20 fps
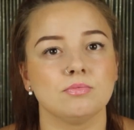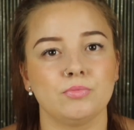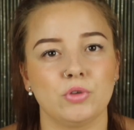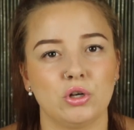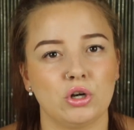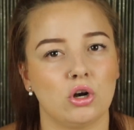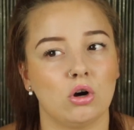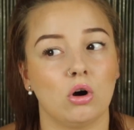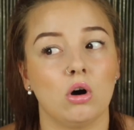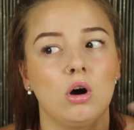
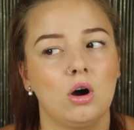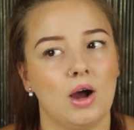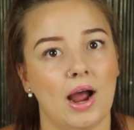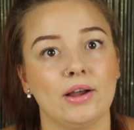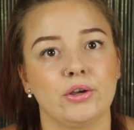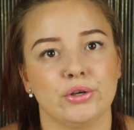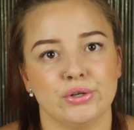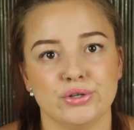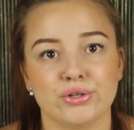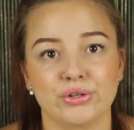I
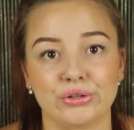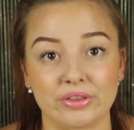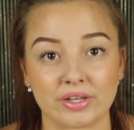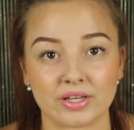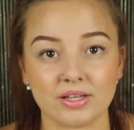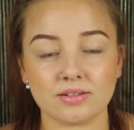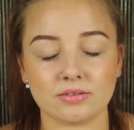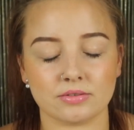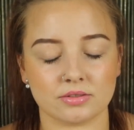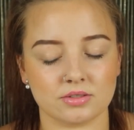could do
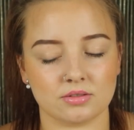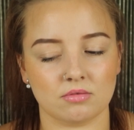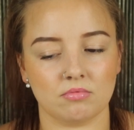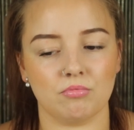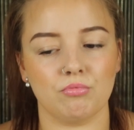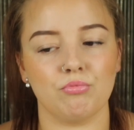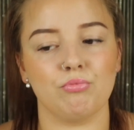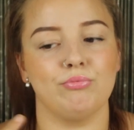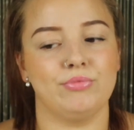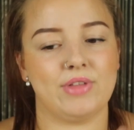this,
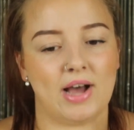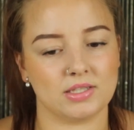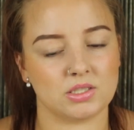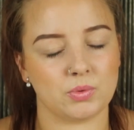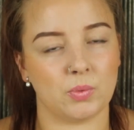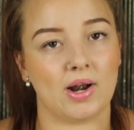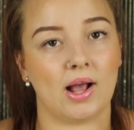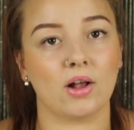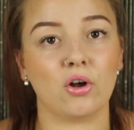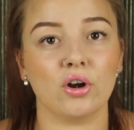that's
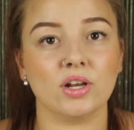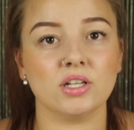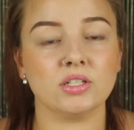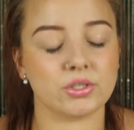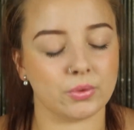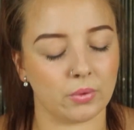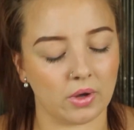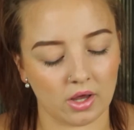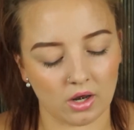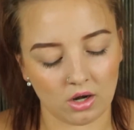when I got
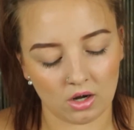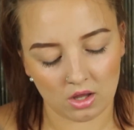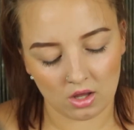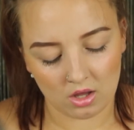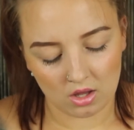into it.